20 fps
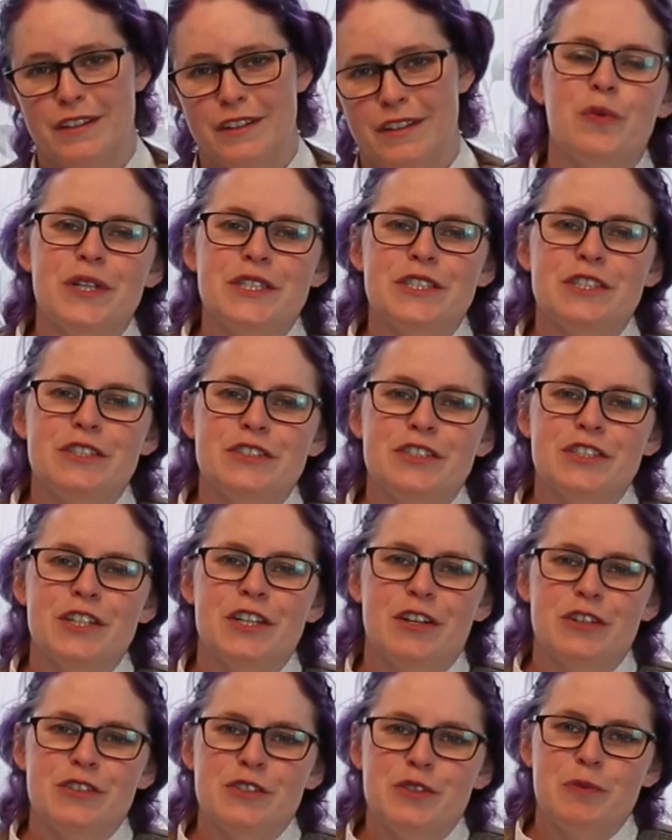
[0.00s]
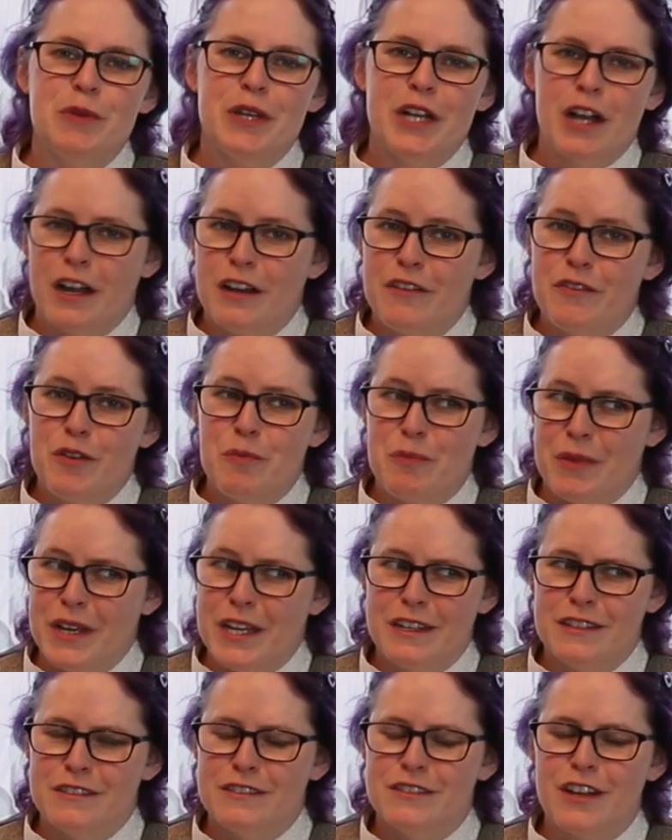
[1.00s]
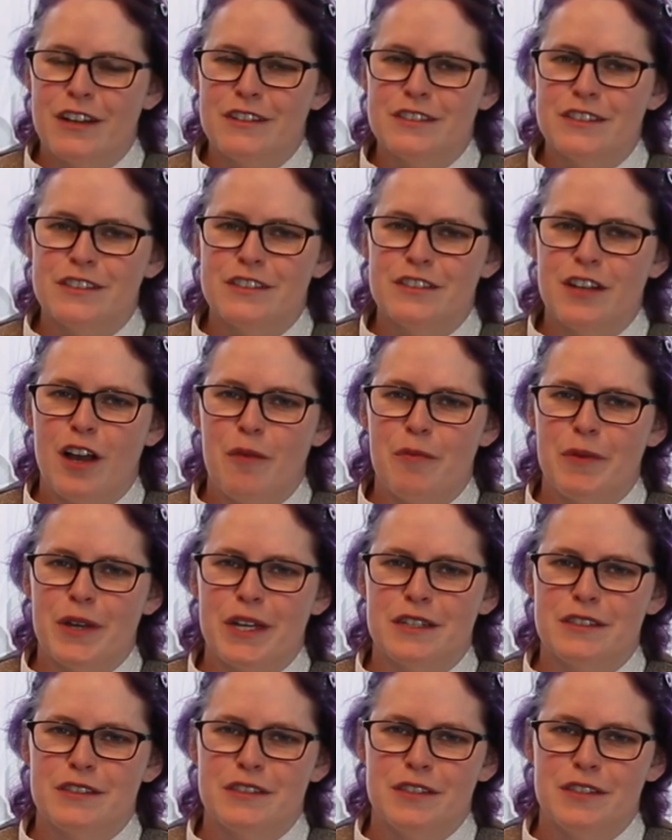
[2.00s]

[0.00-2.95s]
Research can also be kind of a big and daunting topic,